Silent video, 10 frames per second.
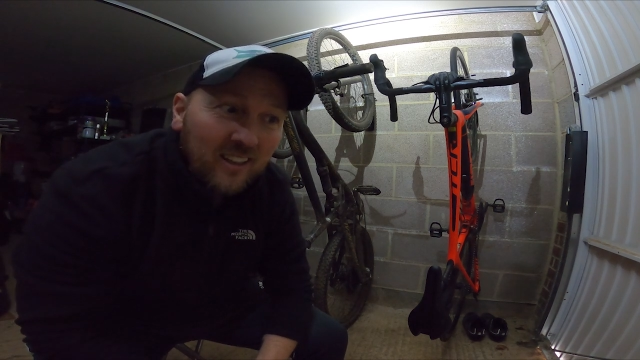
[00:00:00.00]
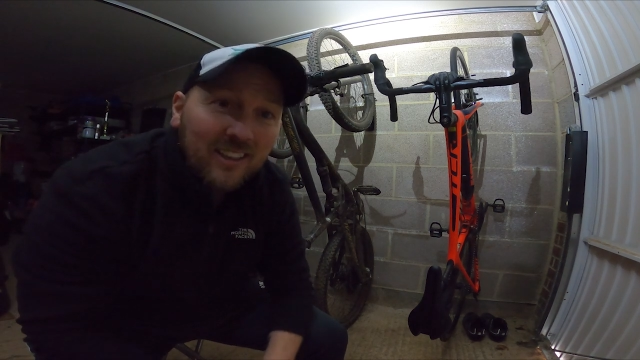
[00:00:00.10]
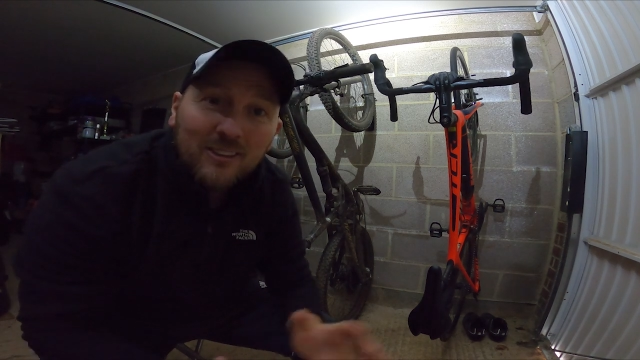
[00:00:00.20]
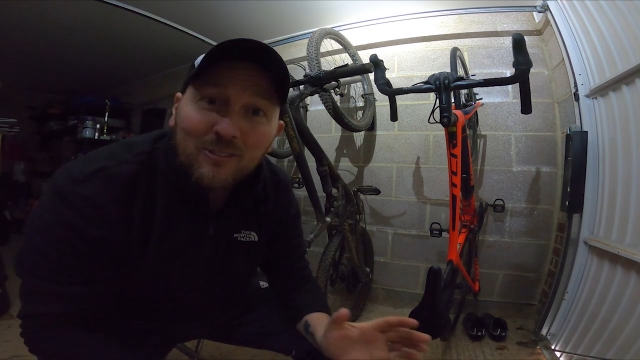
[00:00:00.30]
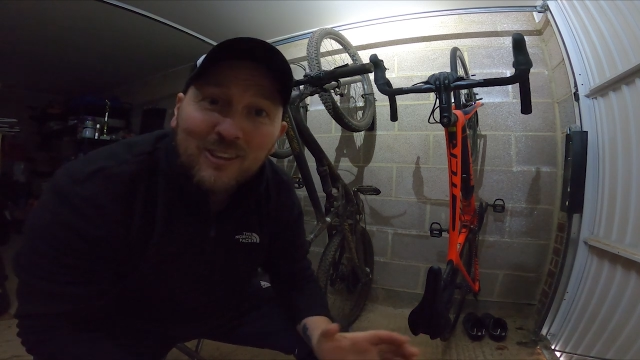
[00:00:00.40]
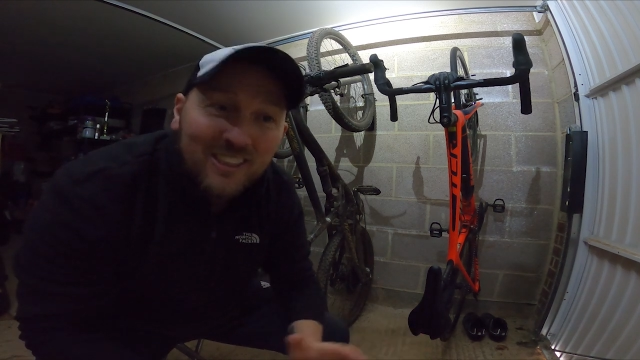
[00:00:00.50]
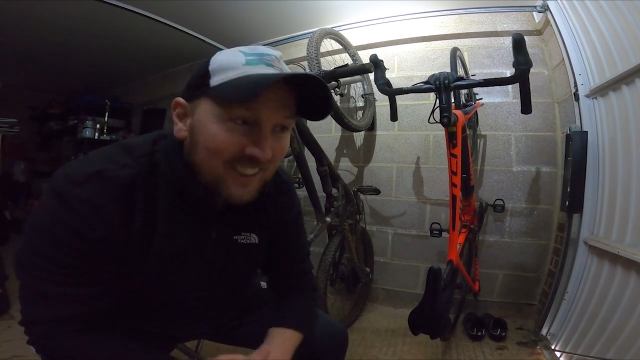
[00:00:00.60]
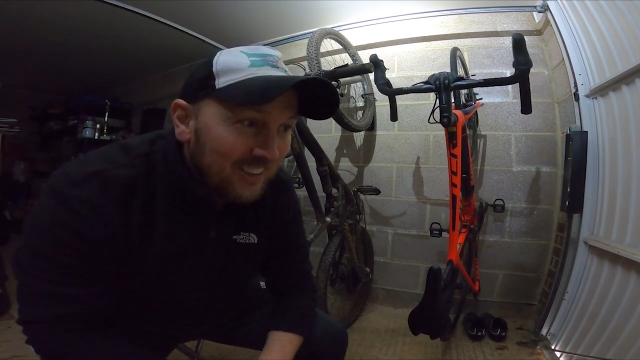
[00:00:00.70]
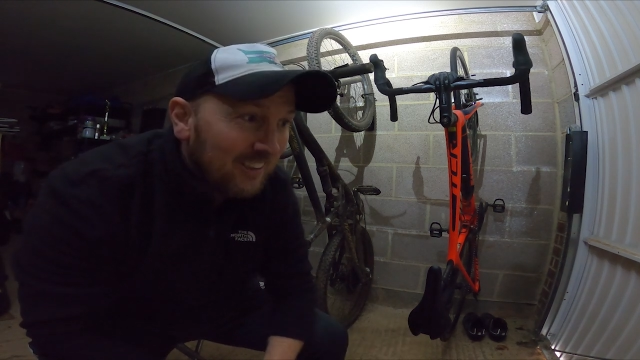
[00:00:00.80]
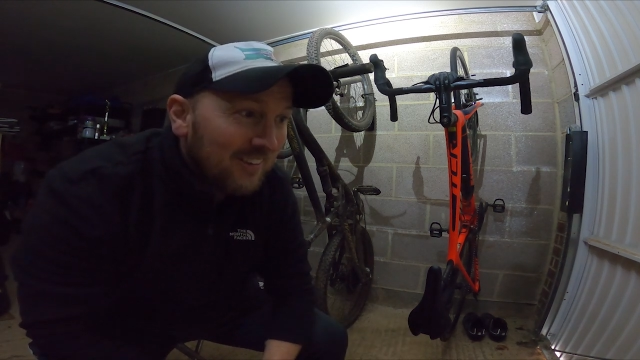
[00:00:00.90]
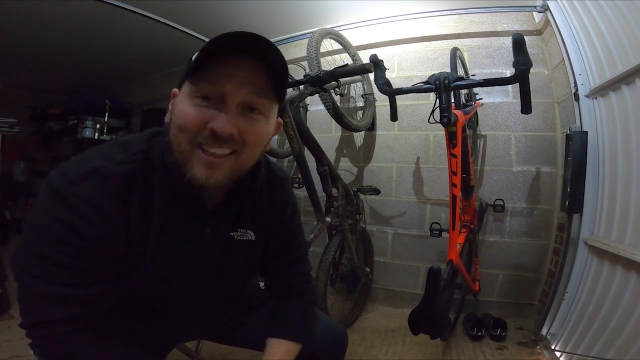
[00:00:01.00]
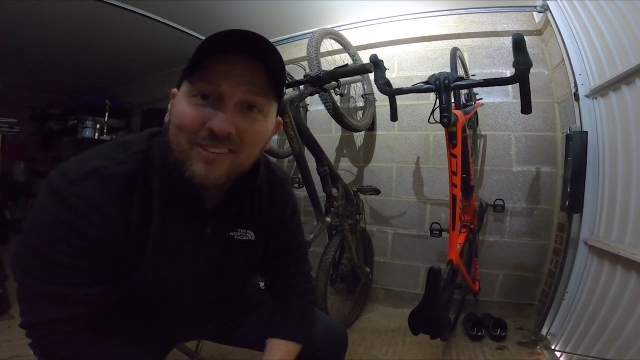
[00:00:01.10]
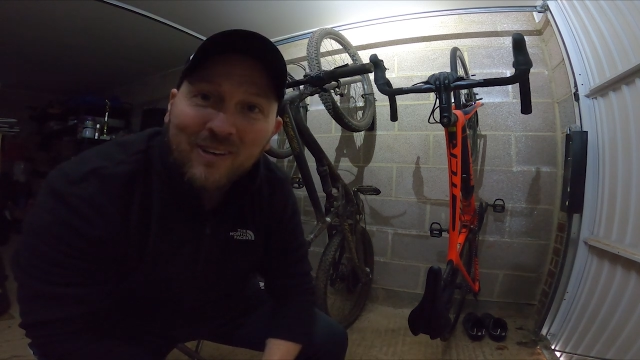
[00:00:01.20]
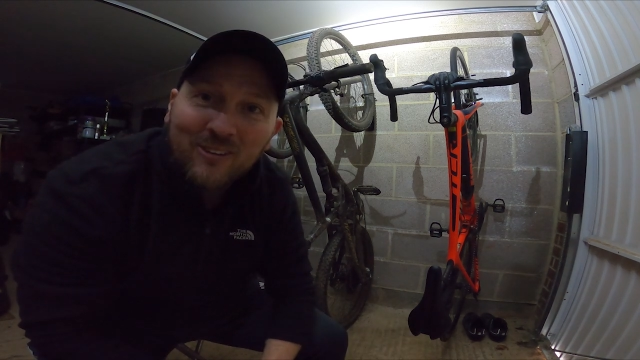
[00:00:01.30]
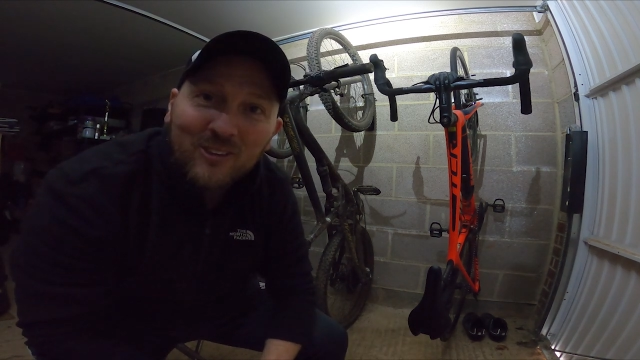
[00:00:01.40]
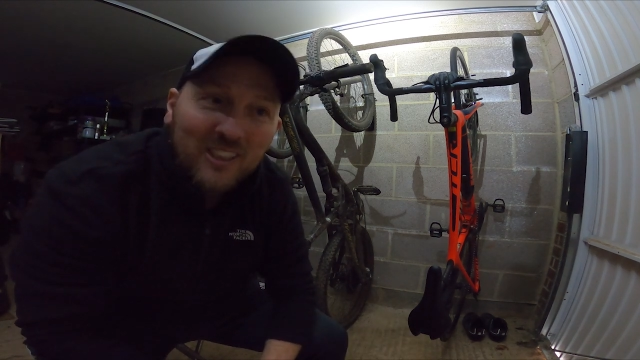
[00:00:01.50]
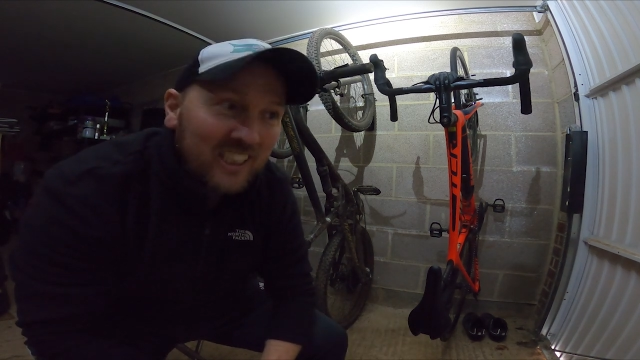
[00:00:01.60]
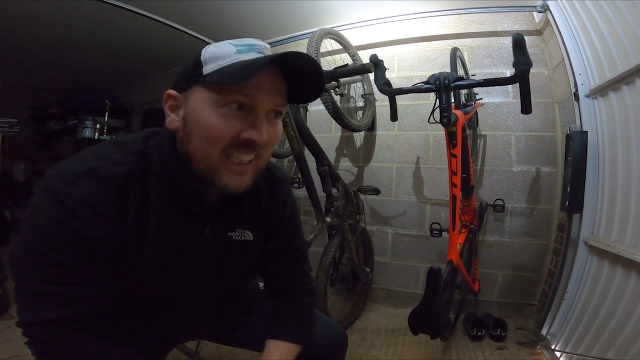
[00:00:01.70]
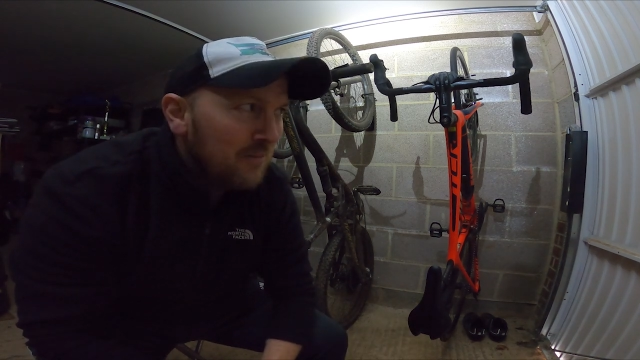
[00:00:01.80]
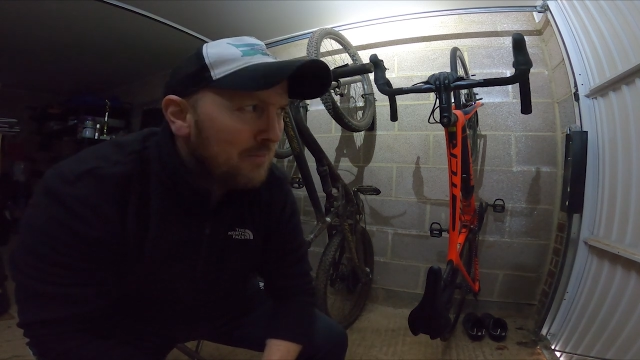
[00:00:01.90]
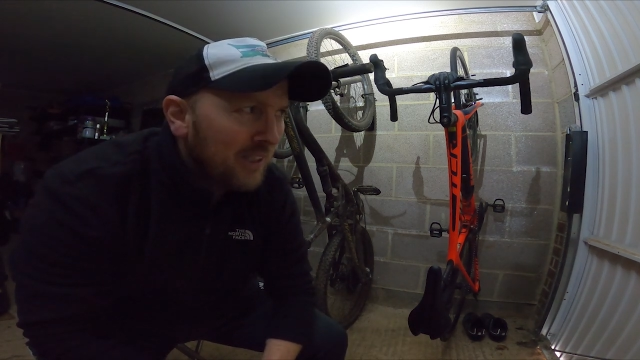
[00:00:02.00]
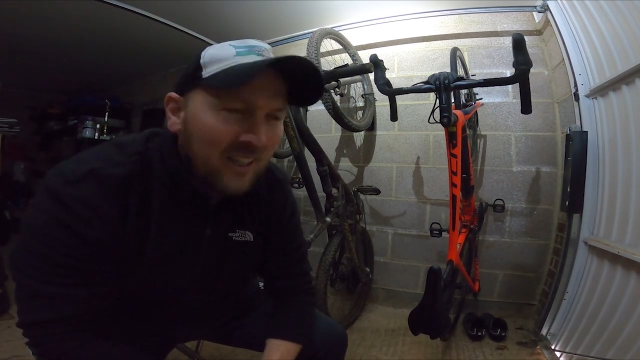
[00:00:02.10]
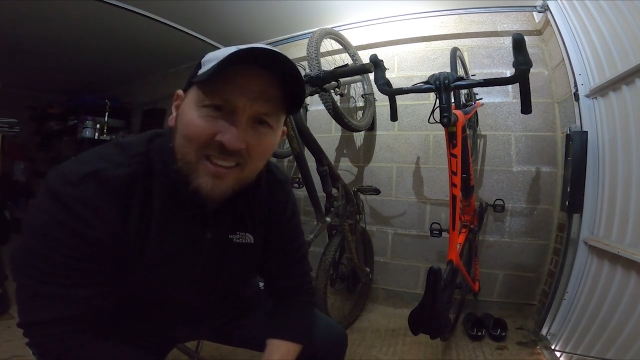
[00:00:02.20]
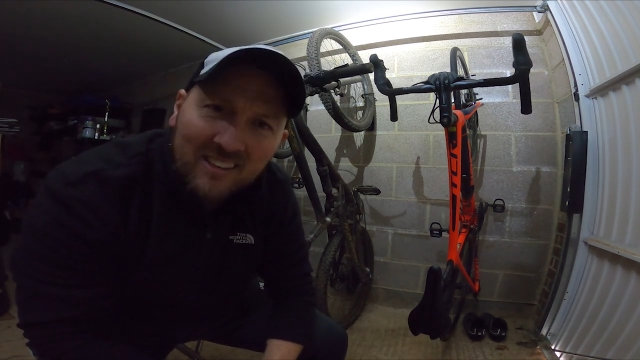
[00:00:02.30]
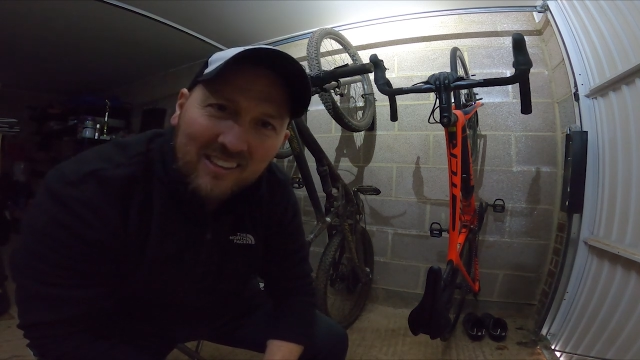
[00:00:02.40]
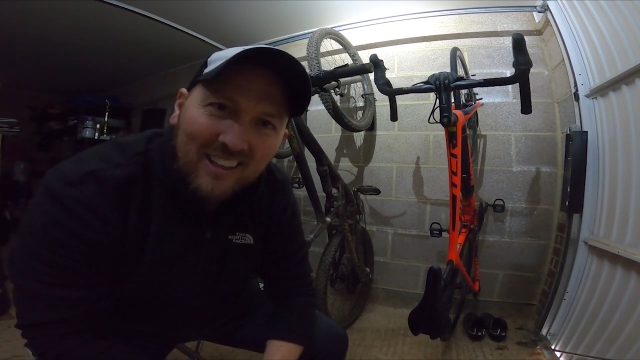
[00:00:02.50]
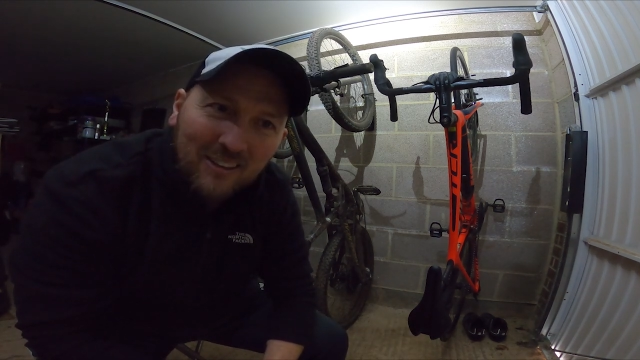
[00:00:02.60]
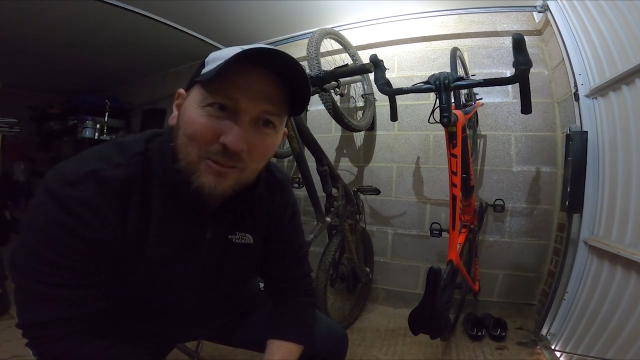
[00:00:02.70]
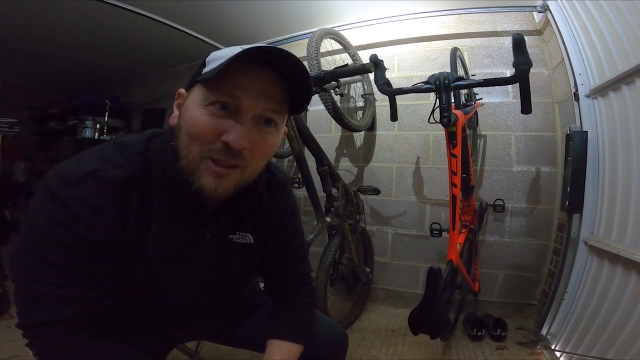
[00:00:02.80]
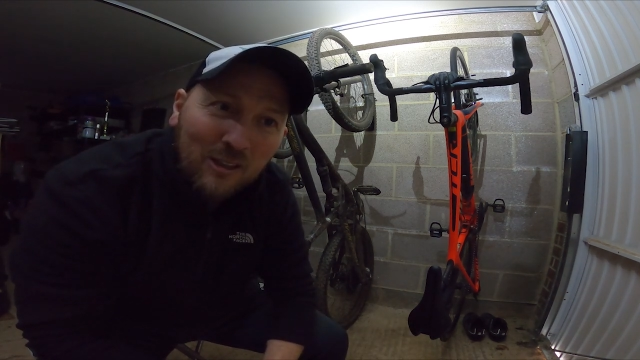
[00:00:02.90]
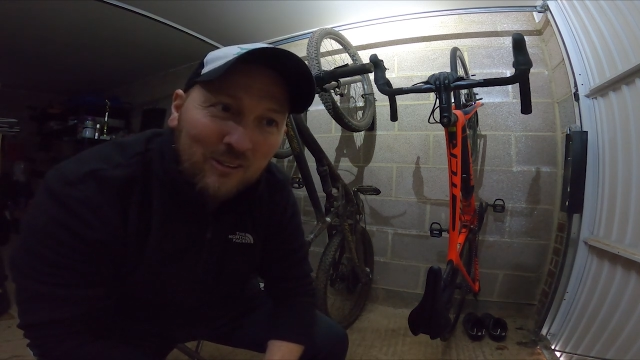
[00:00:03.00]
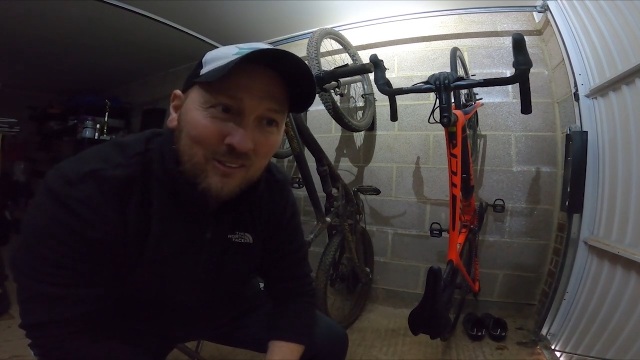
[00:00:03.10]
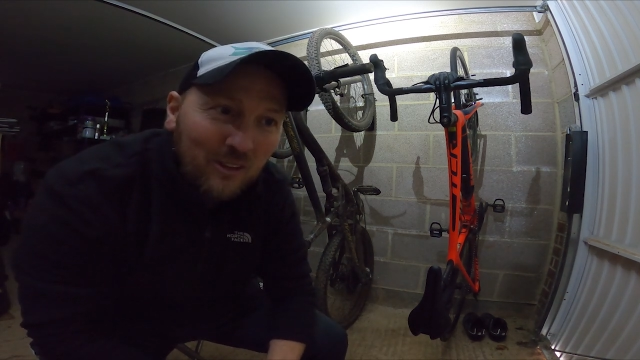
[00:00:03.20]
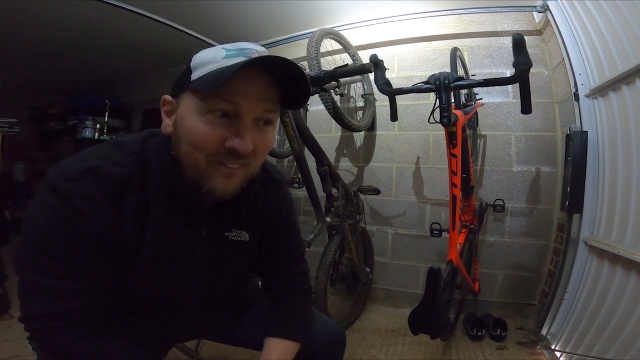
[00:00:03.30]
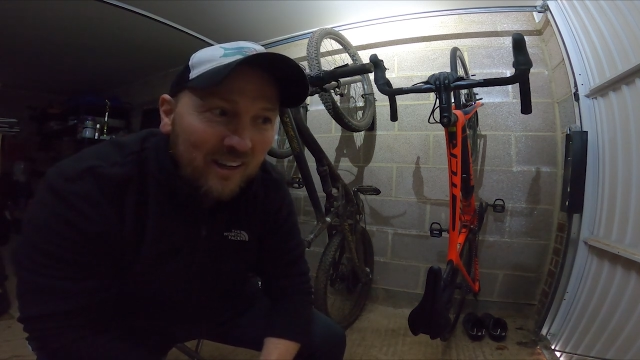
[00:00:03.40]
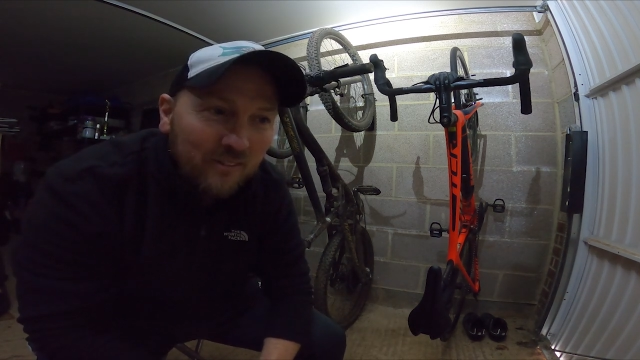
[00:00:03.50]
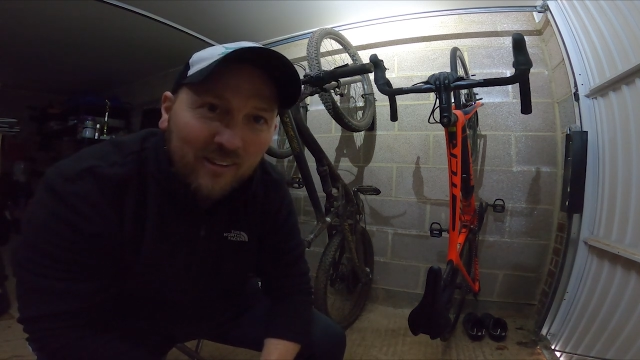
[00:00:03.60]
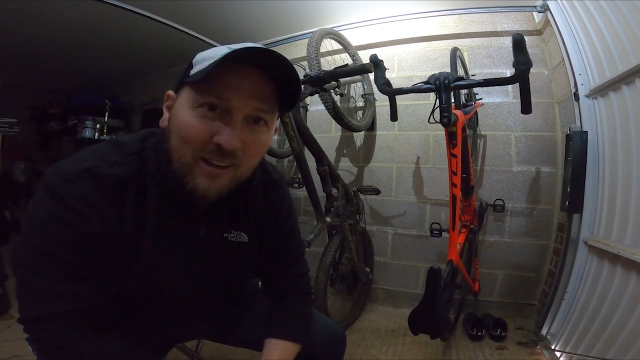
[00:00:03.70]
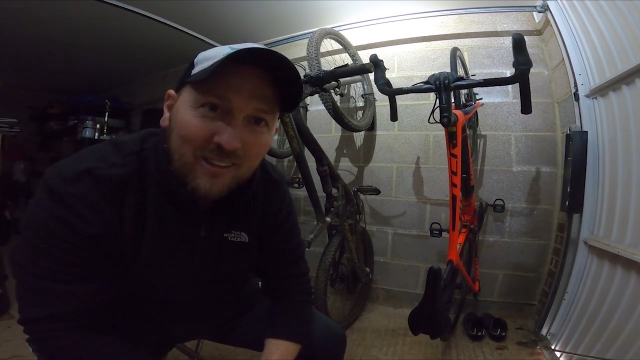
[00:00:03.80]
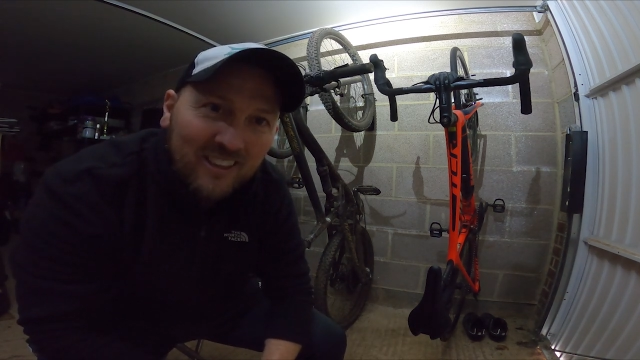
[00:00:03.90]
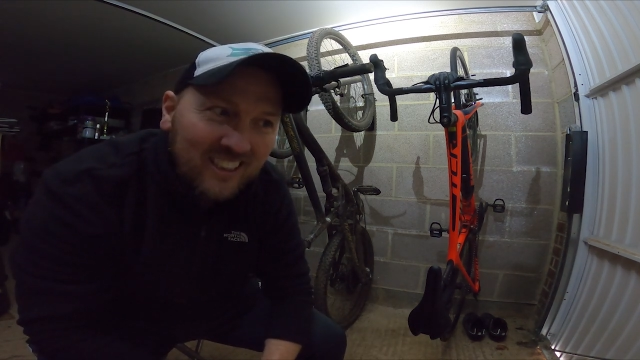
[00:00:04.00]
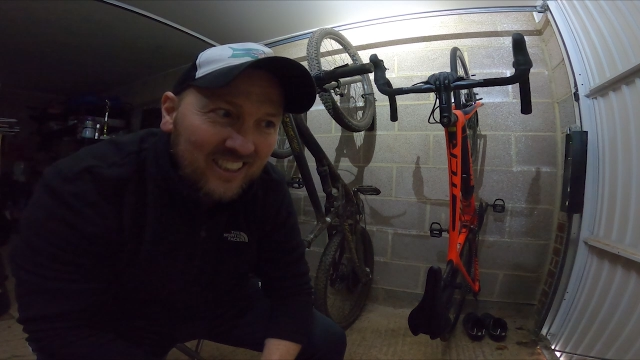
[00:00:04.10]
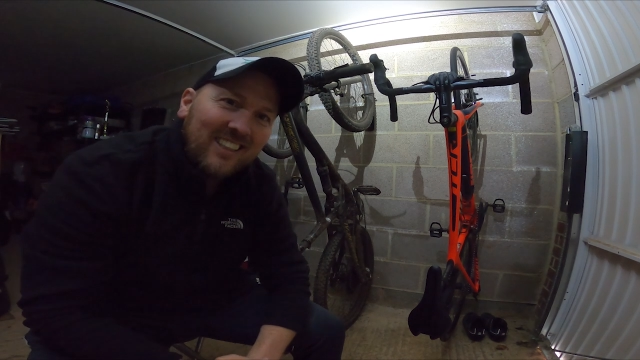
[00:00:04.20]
There's a reason it went on to GMBN as well on their fail list.